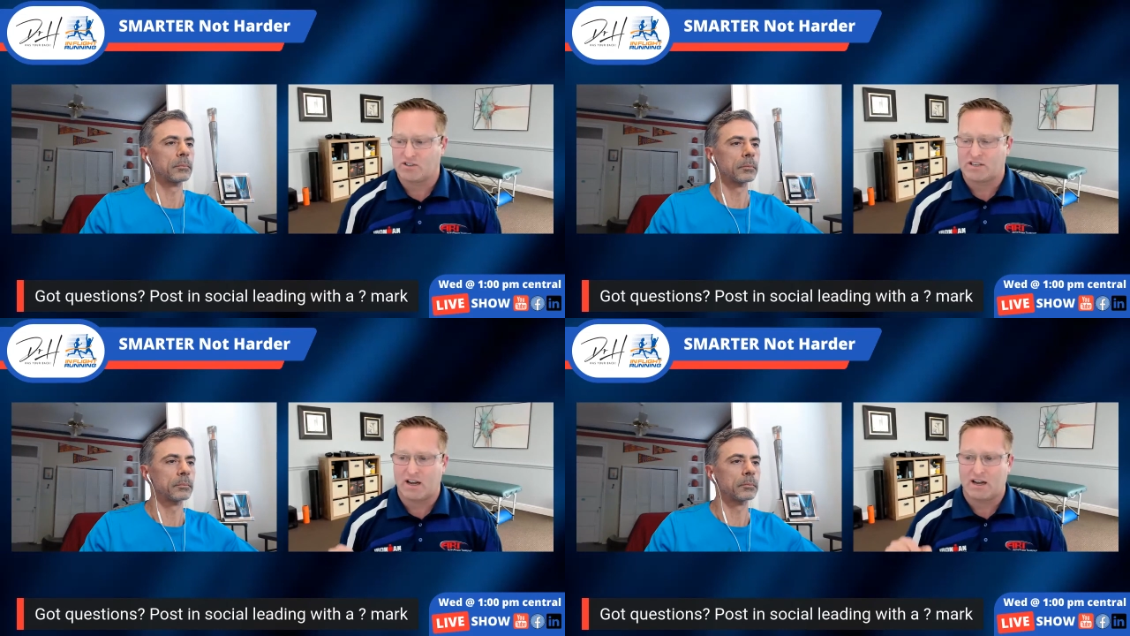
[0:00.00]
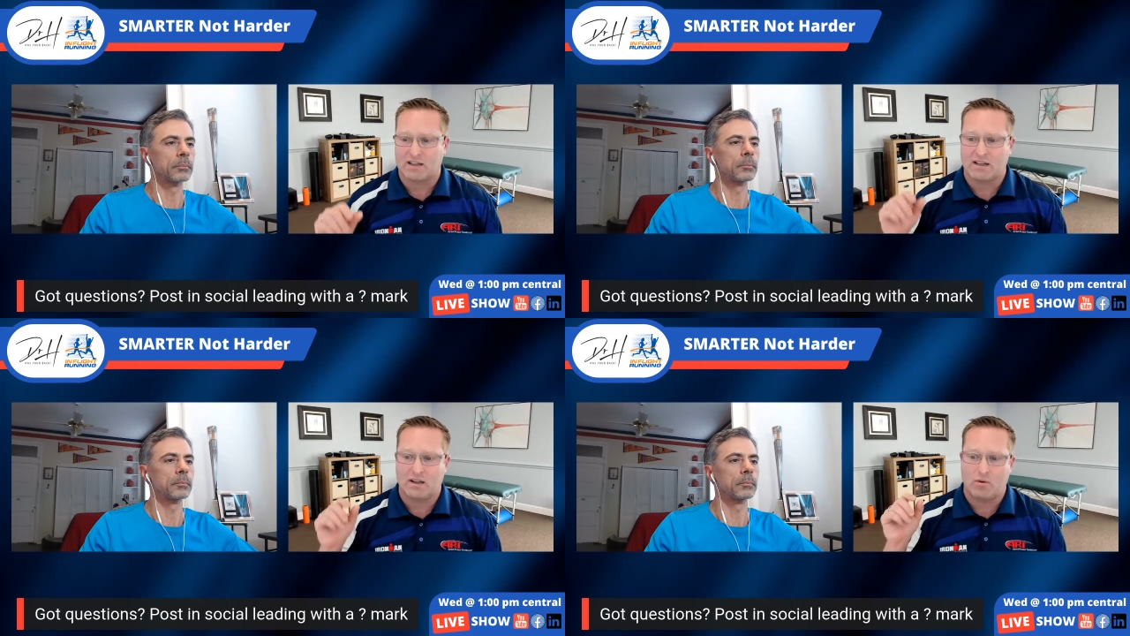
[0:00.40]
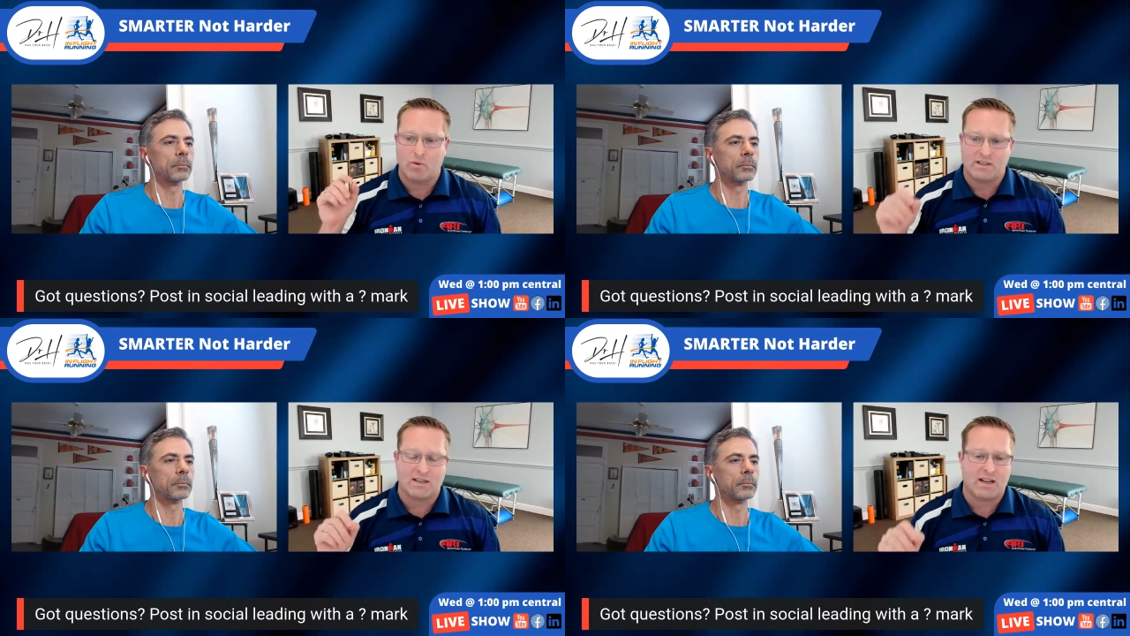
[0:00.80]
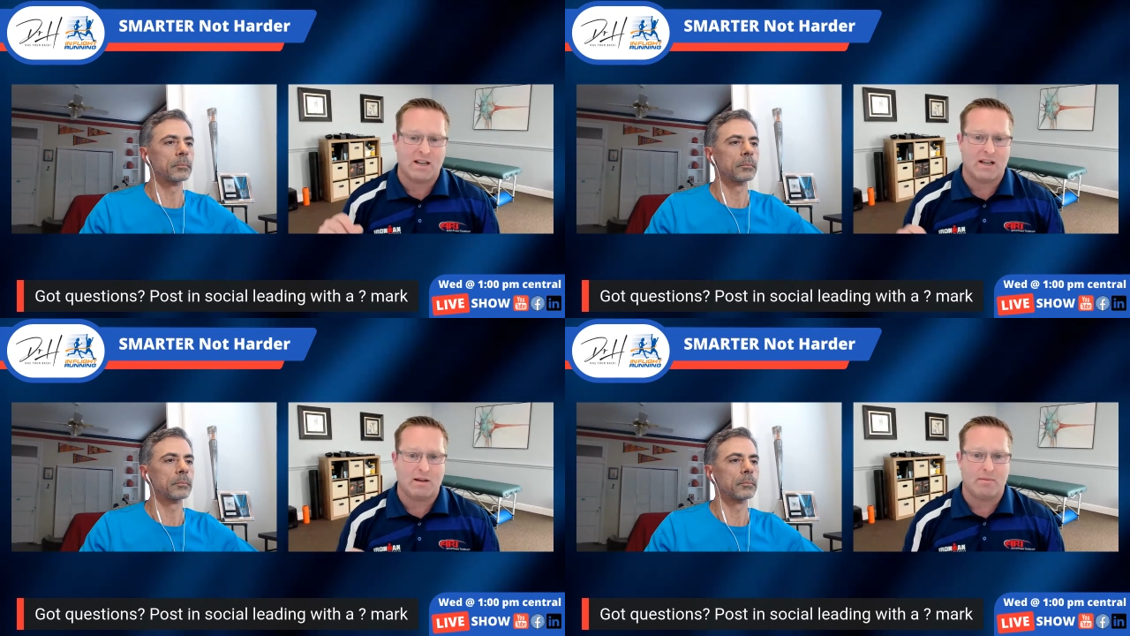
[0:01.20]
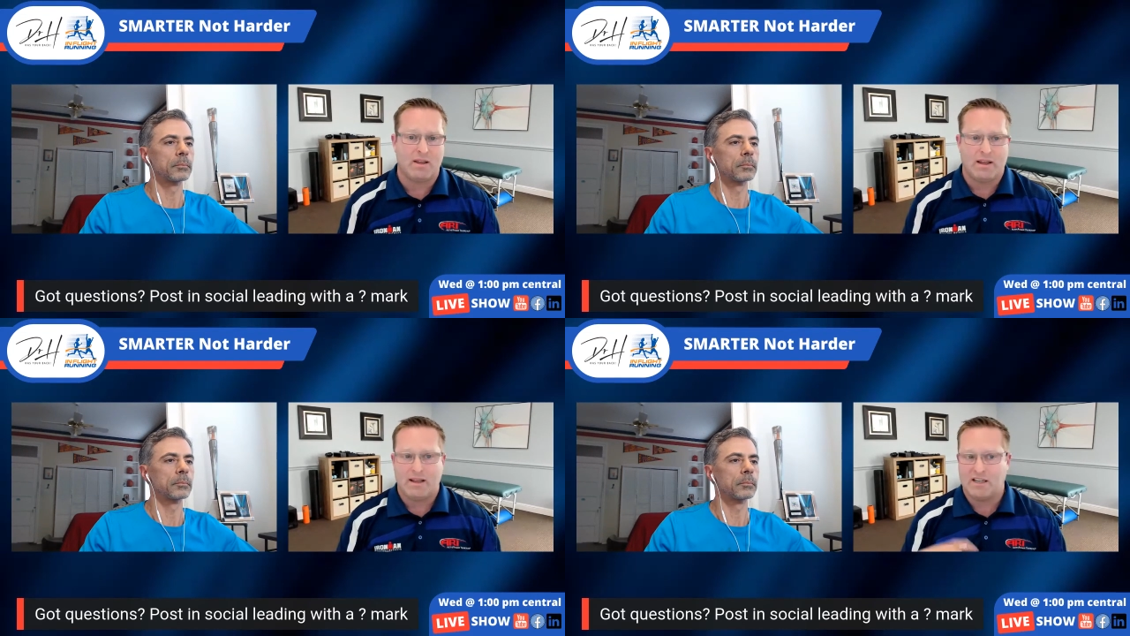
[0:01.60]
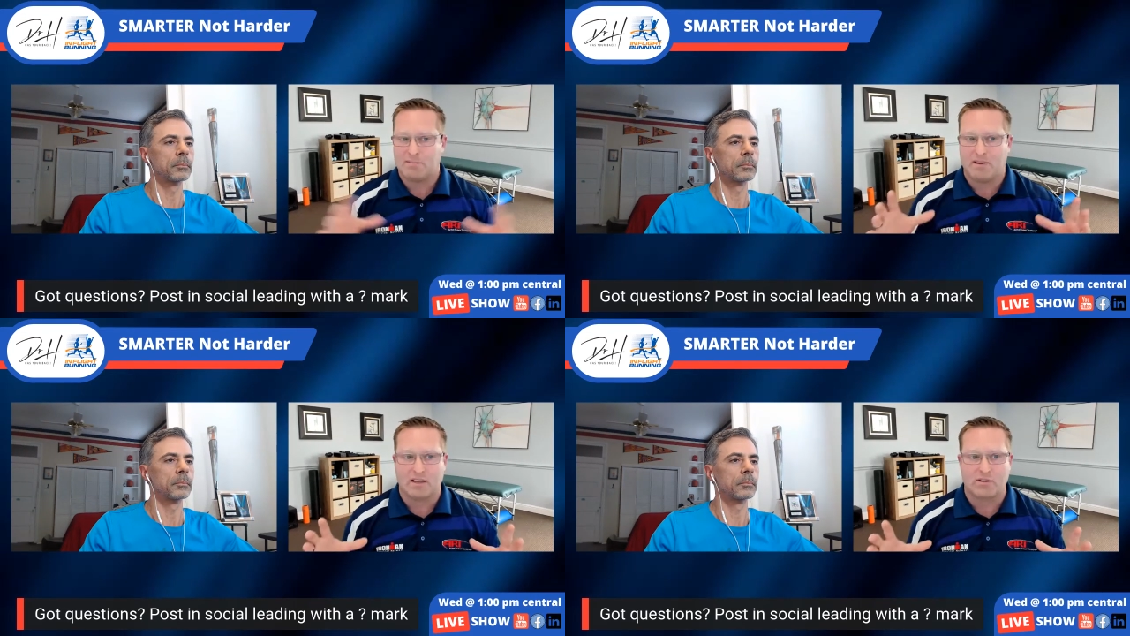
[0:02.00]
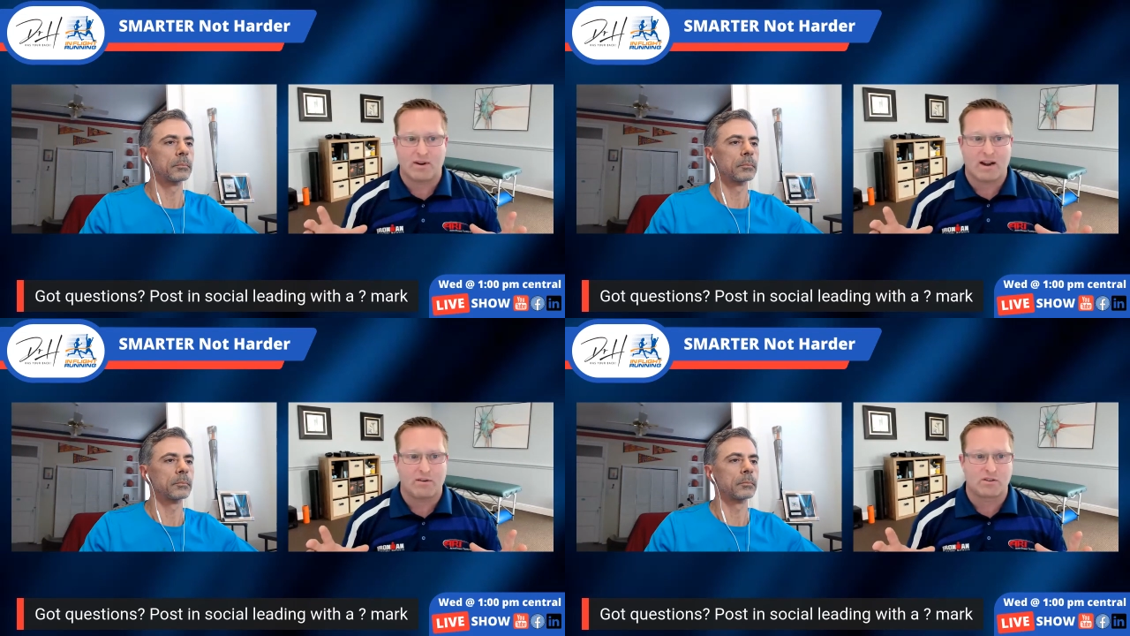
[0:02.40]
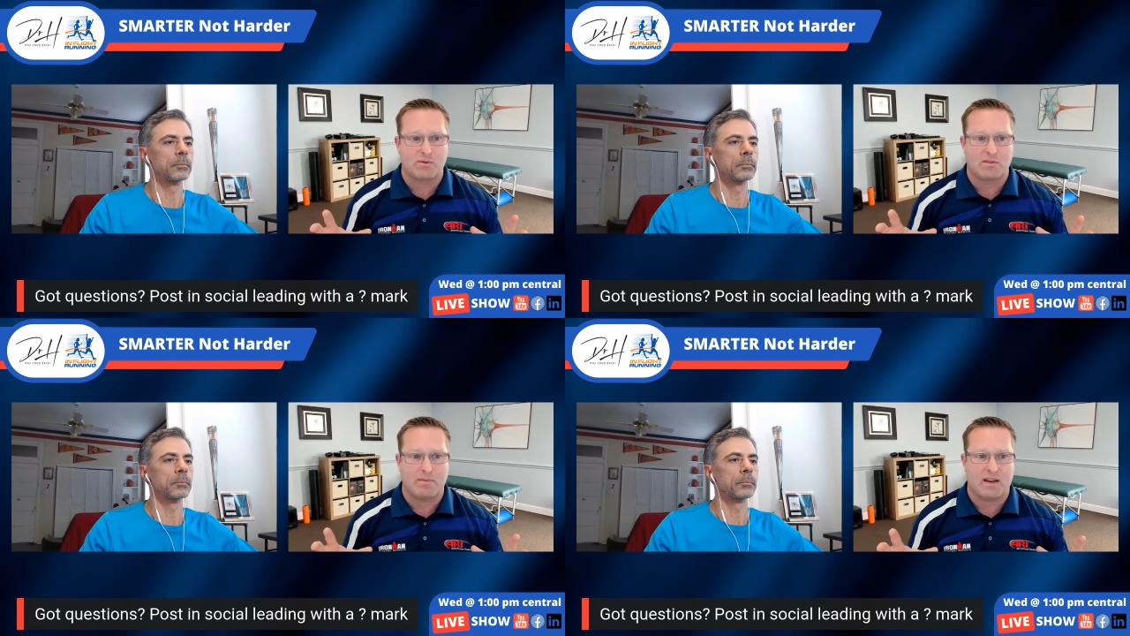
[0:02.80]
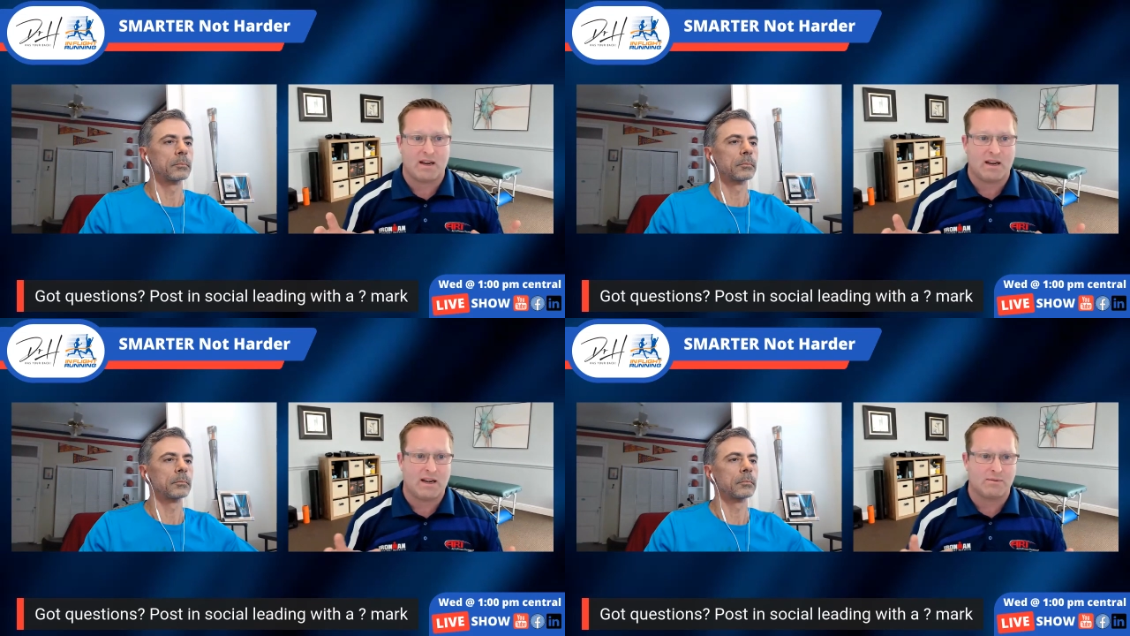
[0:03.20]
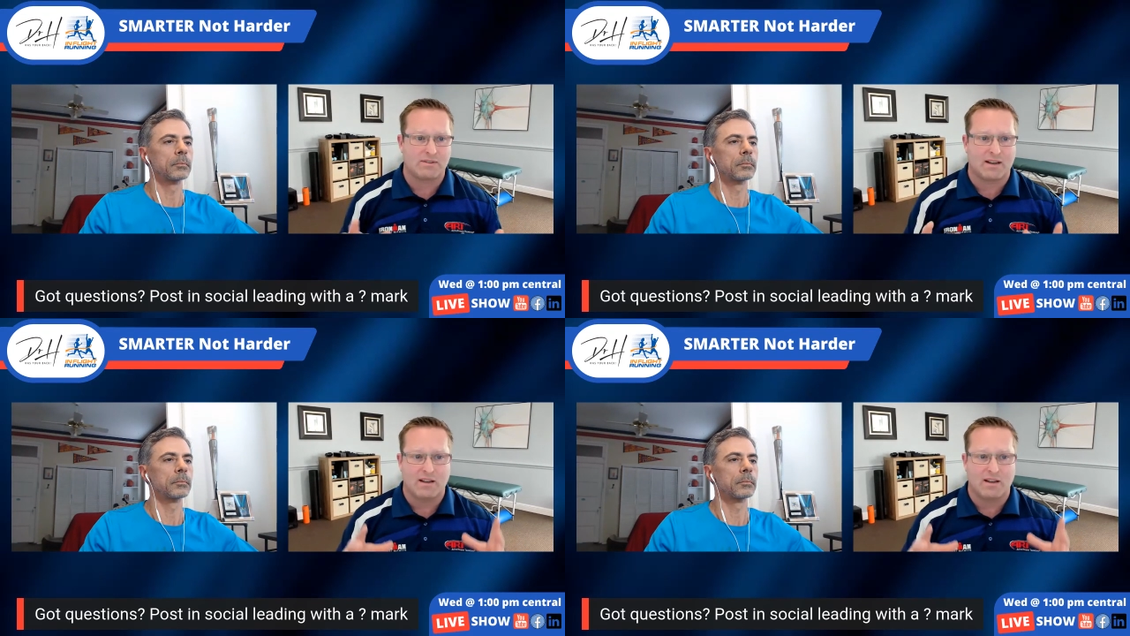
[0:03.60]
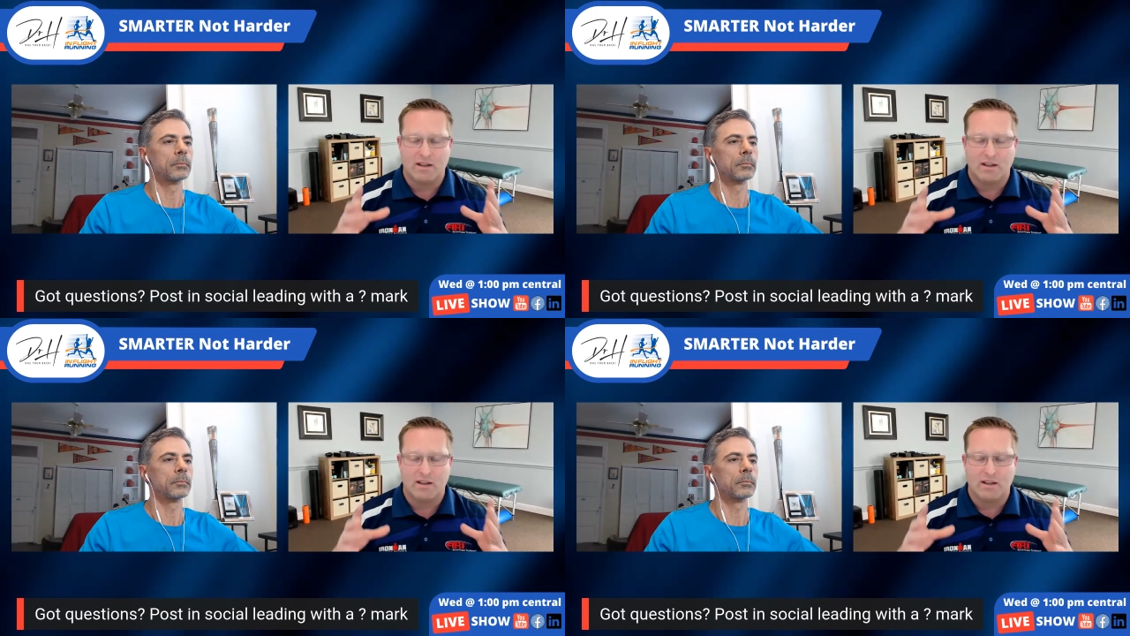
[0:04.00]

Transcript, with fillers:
Speaker 1: doc, went to him. He spent like three hours with me and he was like,